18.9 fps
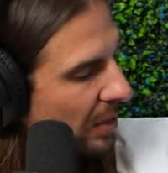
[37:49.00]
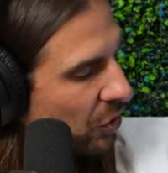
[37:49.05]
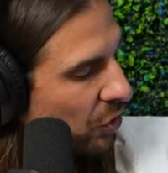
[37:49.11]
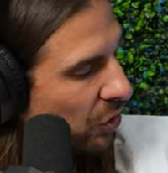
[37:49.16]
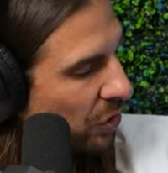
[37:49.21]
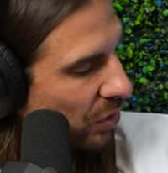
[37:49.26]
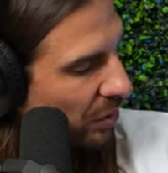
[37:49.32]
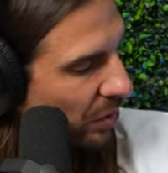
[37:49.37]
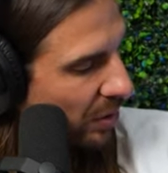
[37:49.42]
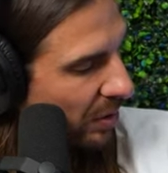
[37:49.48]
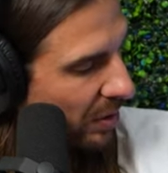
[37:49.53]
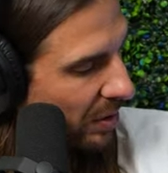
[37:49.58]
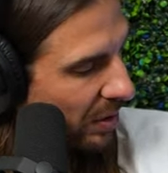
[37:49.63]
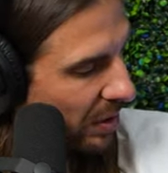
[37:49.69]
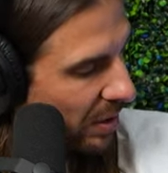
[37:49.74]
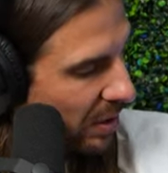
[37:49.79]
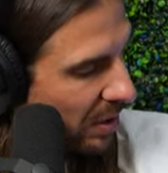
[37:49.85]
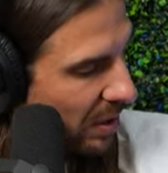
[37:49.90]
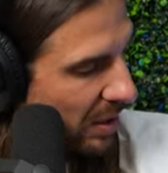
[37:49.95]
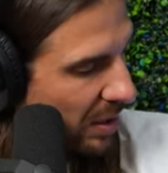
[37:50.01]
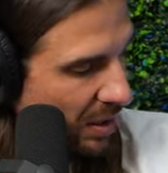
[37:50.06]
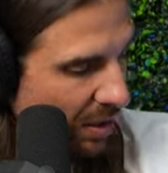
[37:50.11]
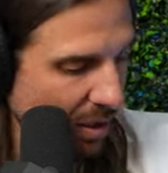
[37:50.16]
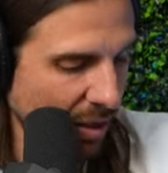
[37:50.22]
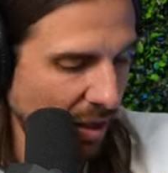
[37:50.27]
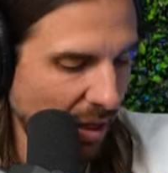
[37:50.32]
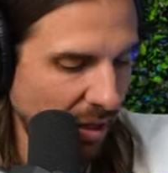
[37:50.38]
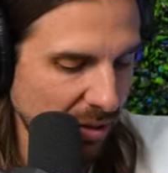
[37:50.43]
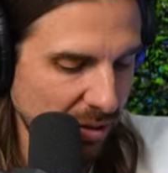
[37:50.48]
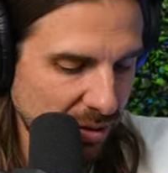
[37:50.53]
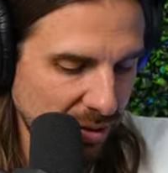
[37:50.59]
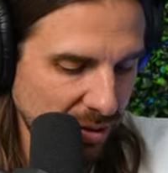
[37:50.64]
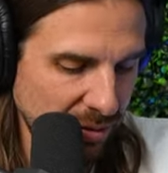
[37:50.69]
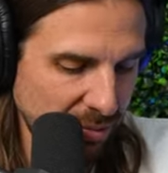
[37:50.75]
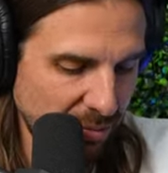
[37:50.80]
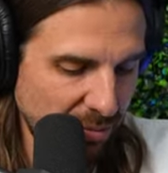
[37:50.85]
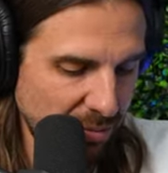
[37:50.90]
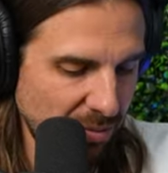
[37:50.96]
Dude.
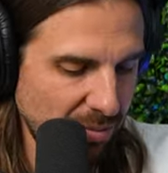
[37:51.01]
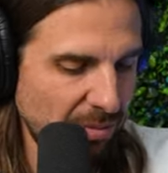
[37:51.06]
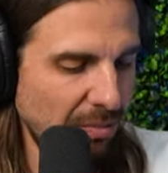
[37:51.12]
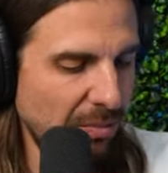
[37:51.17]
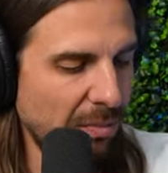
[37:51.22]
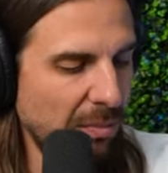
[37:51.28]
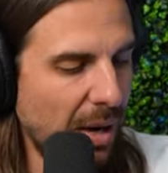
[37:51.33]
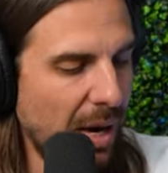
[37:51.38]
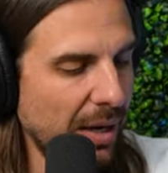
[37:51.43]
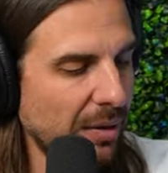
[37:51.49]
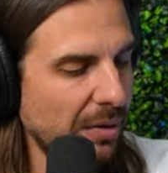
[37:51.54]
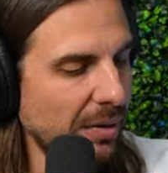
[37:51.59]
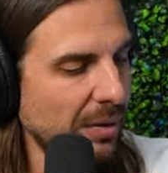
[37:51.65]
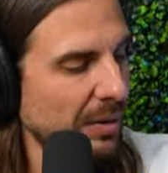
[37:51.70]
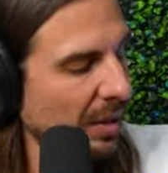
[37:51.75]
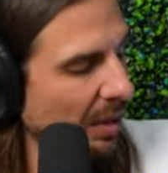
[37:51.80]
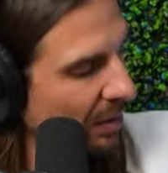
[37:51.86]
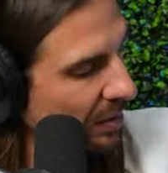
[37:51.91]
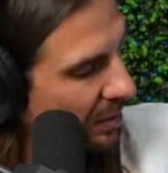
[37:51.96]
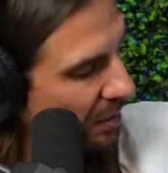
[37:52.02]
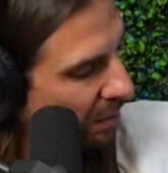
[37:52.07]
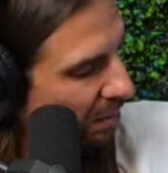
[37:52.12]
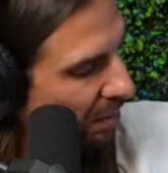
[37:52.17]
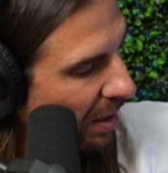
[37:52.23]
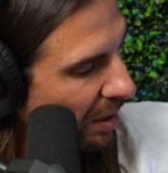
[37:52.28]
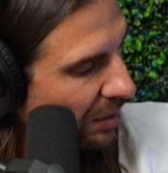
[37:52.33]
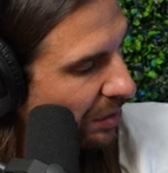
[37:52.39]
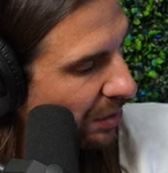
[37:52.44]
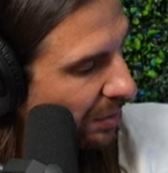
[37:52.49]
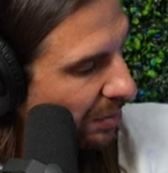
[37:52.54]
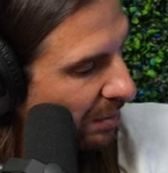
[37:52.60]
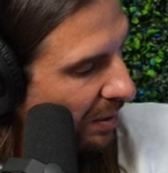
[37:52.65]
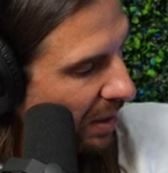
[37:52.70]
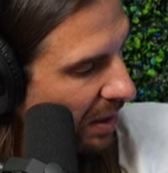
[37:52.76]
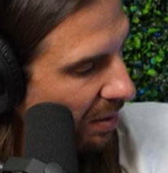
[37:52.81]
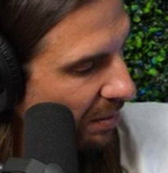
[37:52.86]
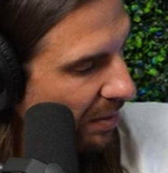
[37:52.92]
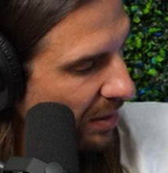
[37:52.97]
Colors microdose mushroom
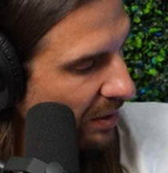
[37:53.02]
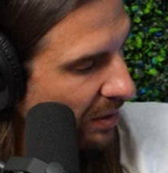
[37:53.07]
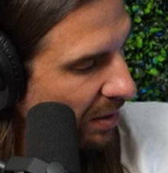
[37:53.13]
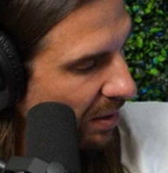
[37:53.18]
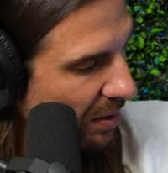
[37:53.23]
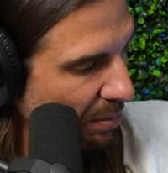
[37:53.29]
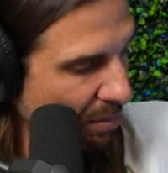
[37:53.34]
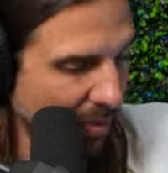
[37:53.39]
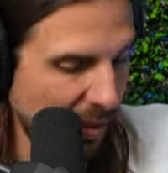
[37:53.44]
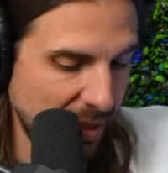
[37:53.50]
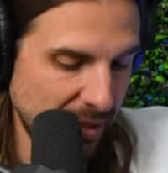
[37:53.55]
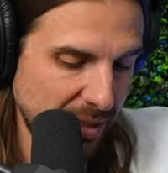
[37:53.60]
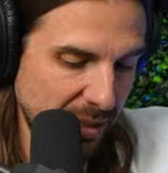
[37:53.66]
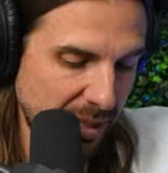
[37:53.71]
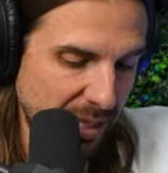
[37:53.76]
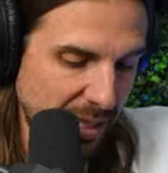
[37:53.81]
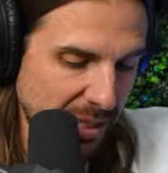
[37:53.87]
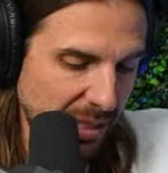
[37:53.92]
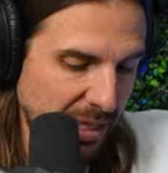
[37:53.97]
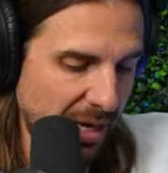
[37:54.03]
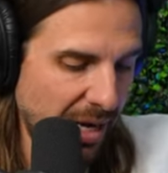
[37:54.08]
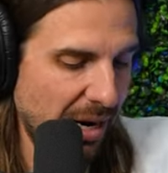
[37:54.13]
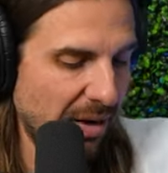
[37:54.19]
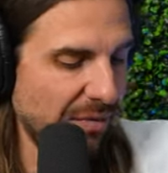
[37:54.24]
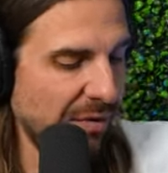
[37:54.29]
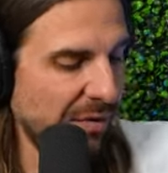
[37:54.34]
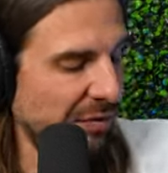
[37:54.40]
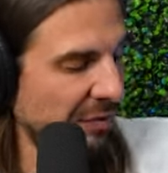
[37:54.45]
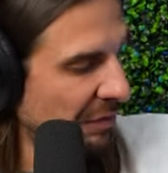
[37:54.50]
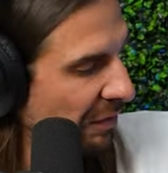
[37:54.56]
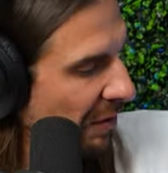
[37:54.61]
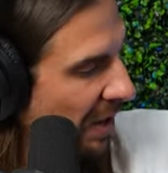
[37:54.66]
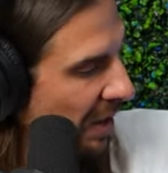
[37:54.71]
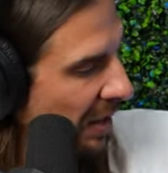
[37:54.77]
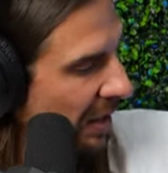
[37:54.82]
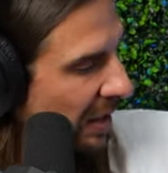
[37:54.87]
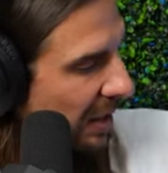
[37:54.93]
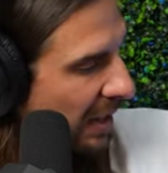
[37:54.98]
gummies are the best thing that ever
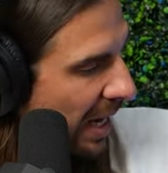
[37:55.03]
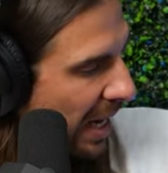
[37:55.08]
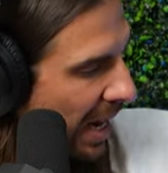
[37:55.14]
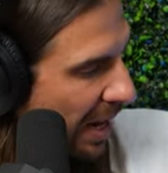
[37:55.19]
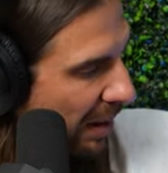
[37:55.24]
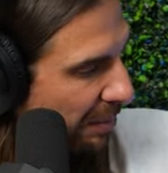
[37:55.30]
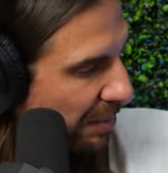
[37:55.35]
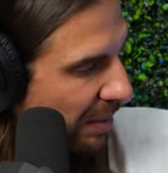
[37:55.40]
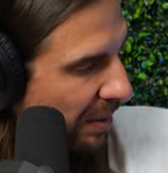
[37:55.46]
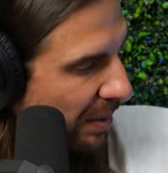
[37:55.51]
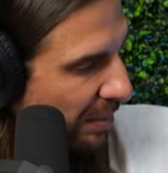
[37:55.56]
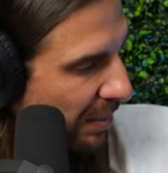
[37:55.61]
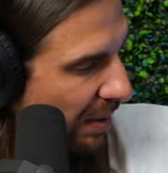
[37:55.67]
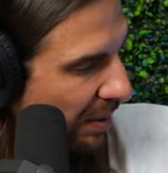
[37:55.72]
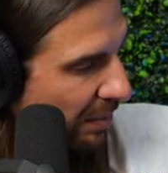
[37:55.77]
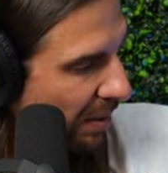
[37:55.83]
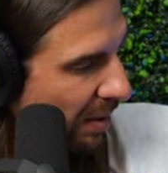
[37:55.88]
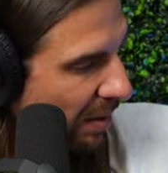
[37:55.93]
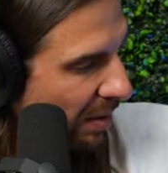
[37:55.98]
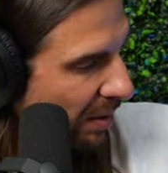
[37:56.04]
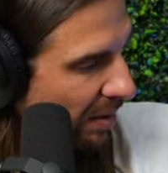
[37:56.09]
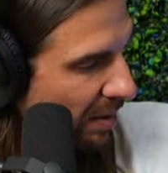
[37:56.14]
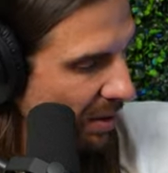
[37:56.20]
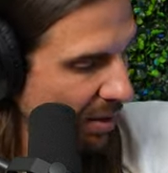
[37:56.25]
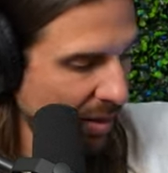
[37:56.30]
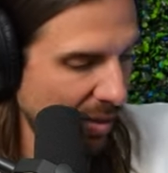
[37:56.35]
fucking happened to me, bro.